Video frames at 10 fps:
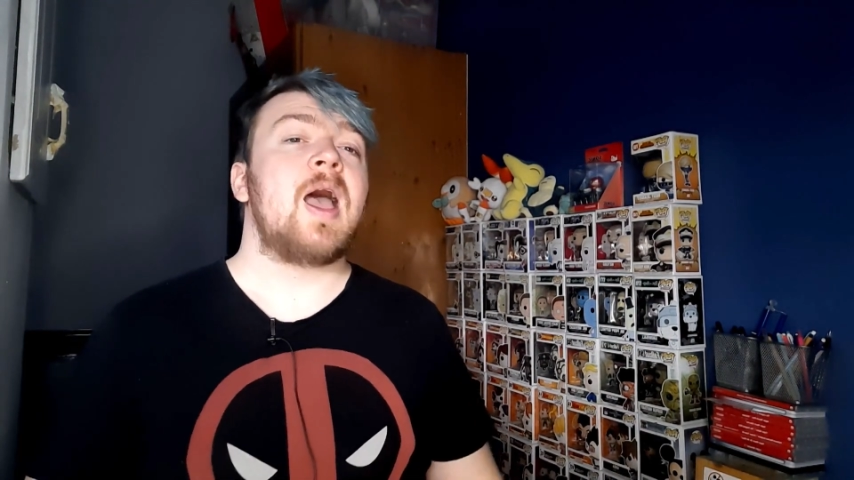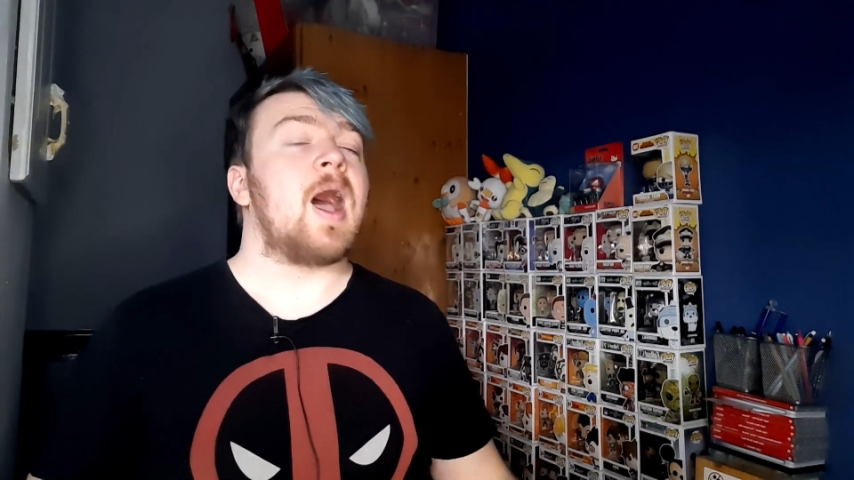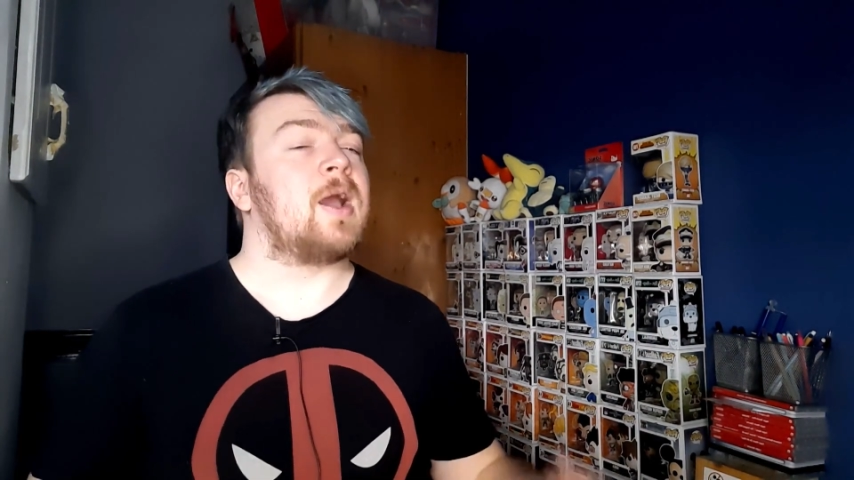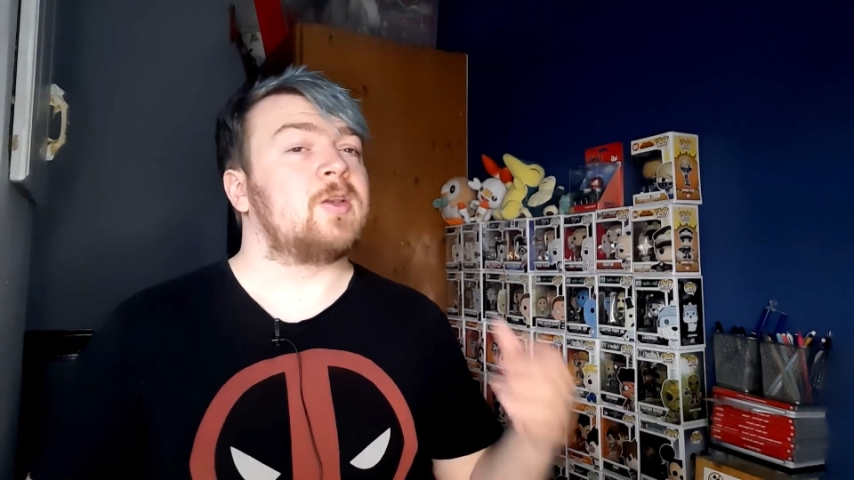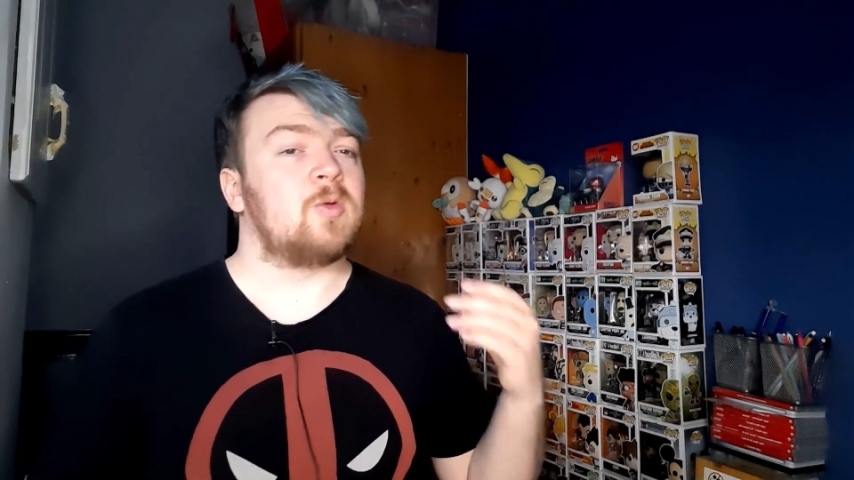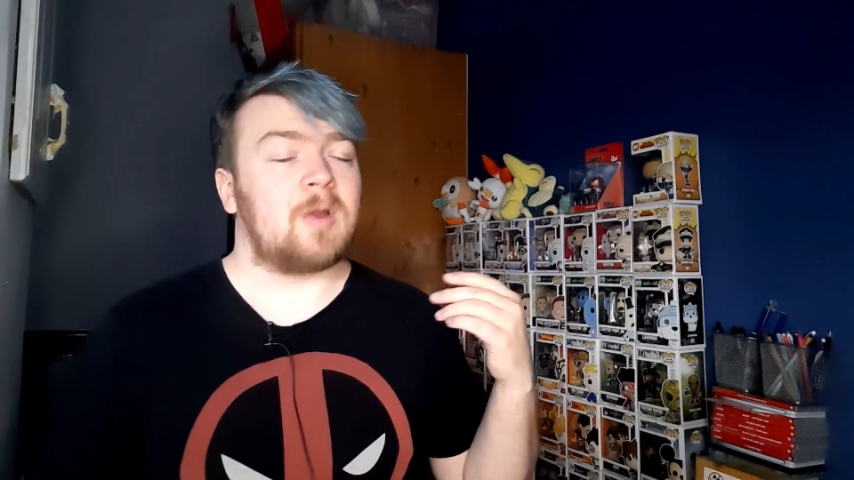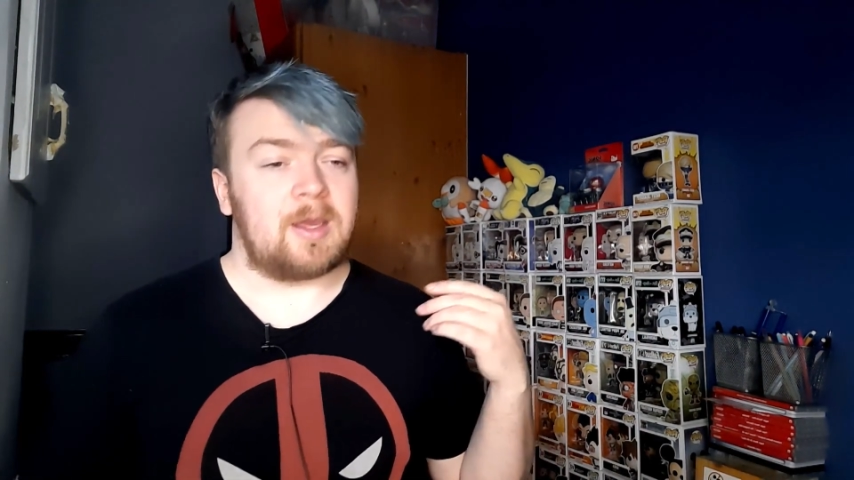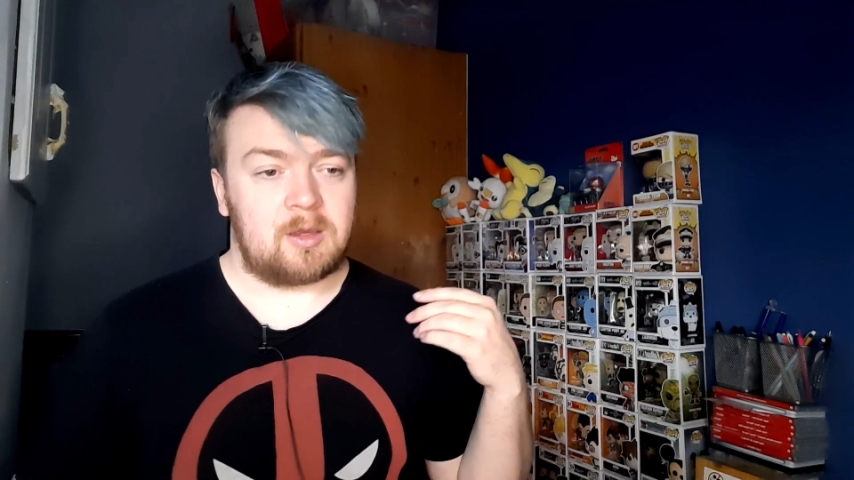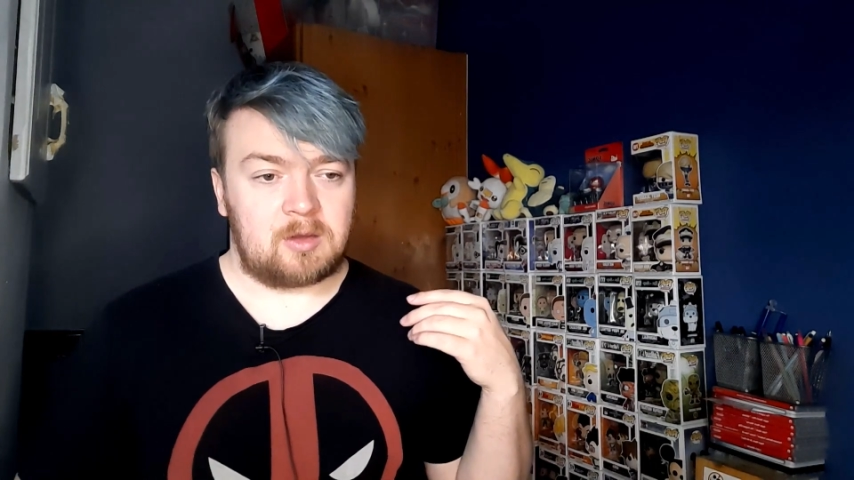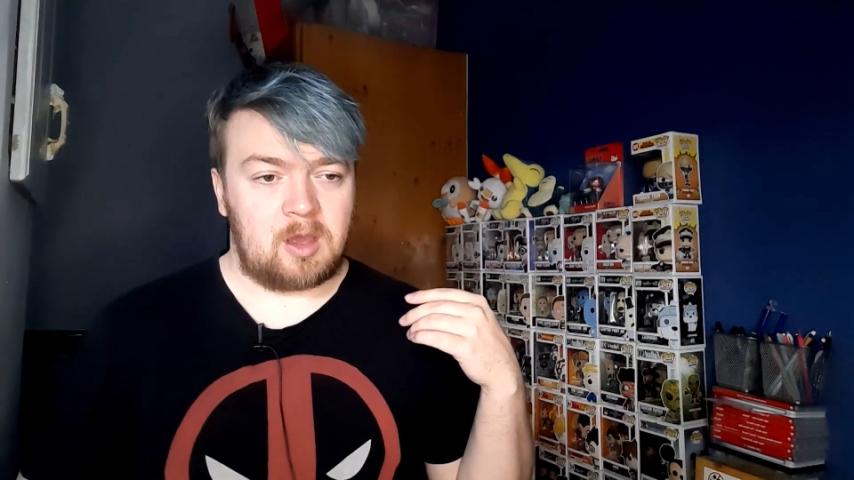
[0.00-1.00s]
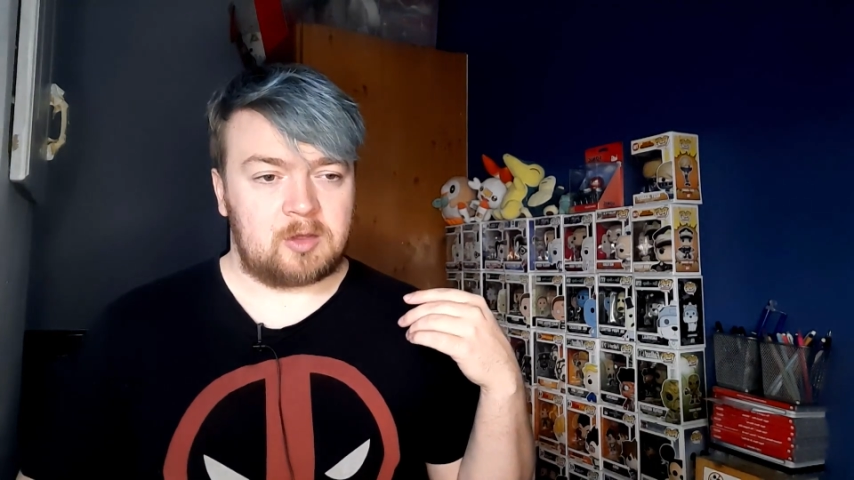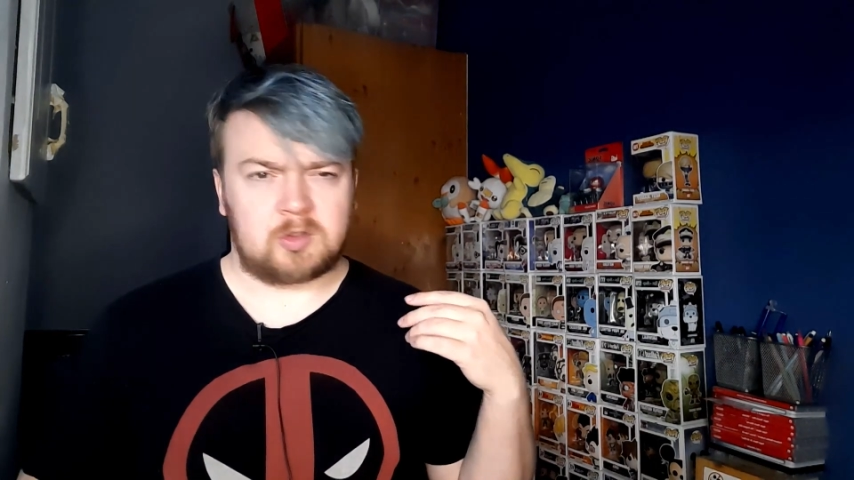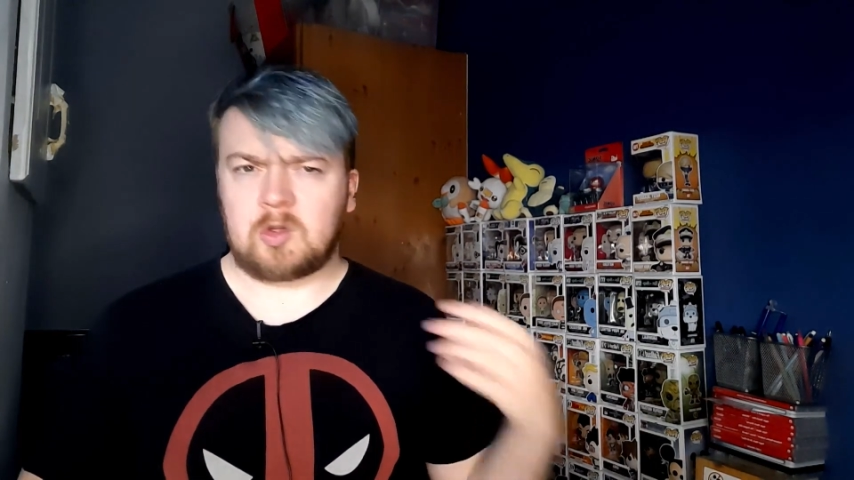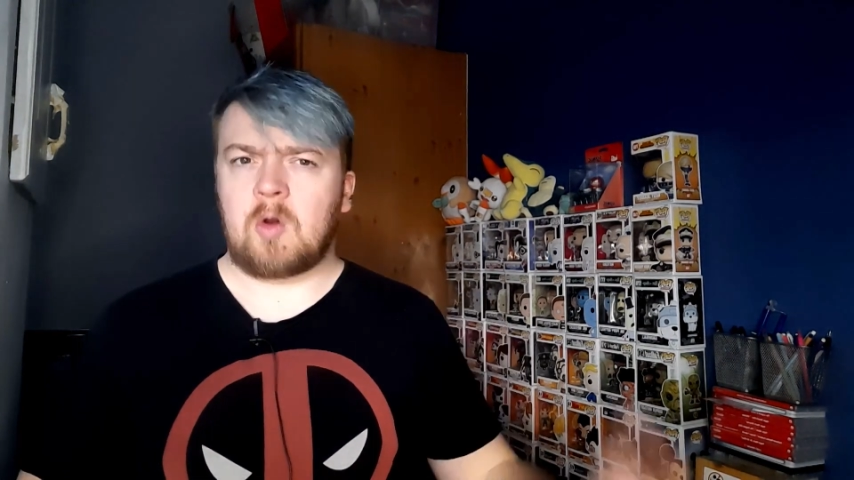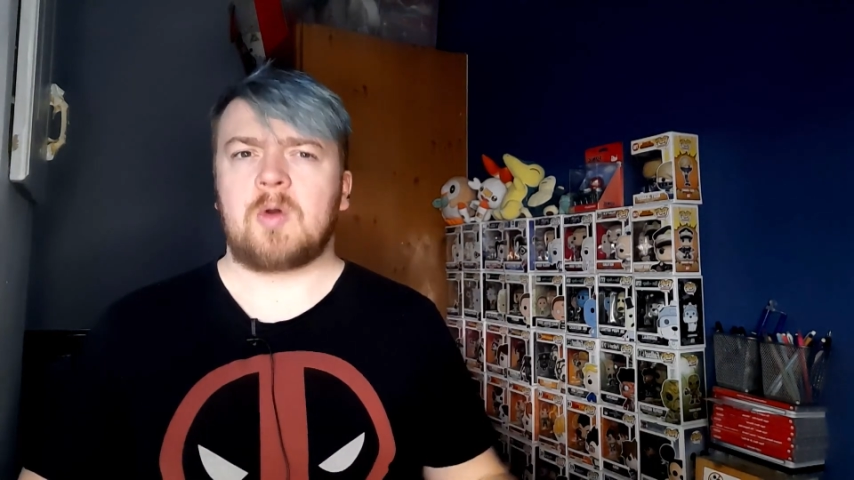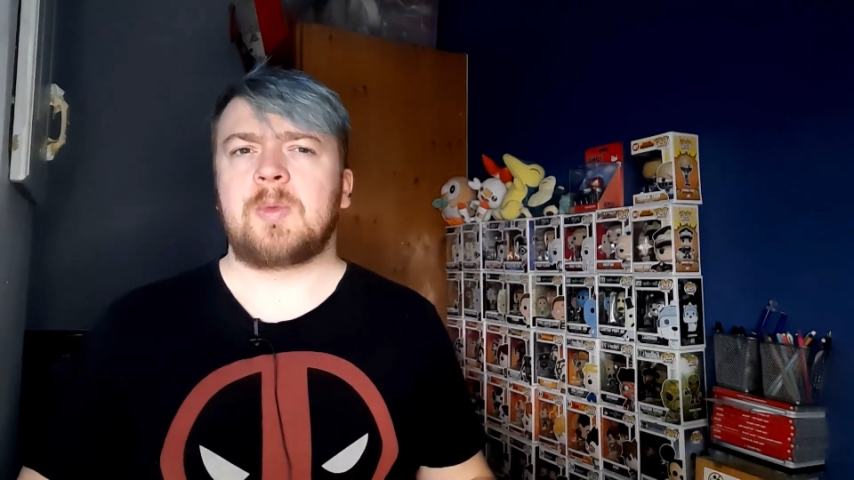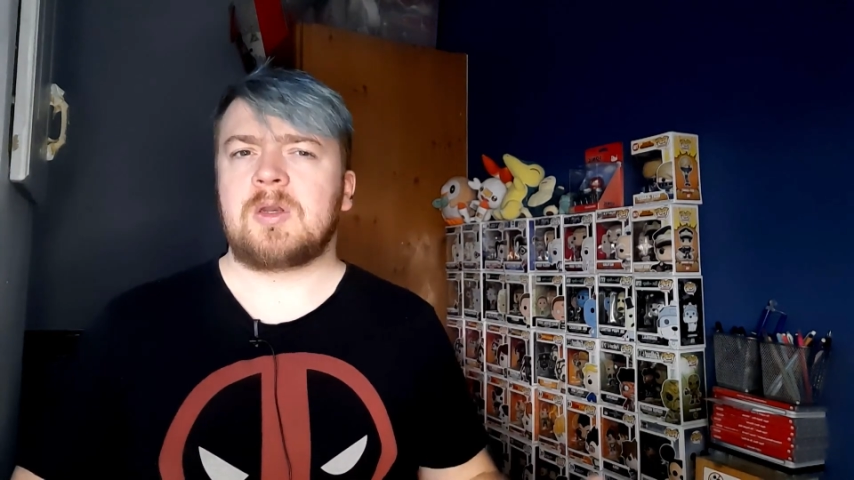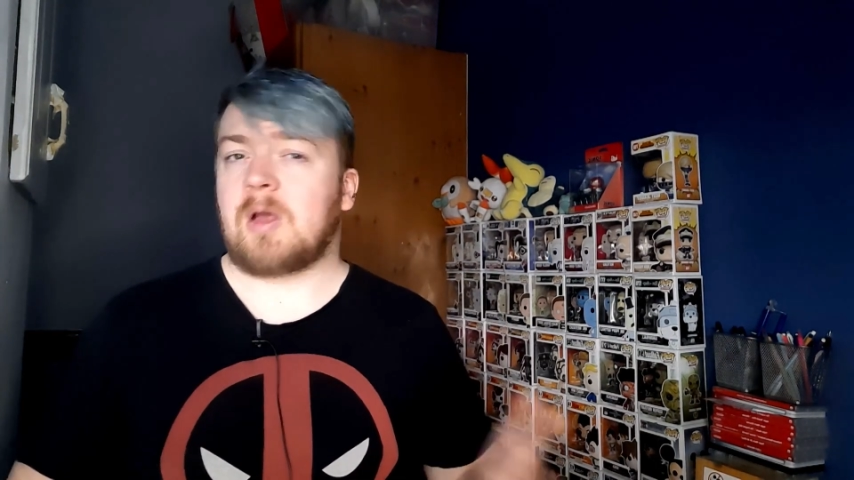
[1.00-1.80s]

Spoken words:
I do like Saruman,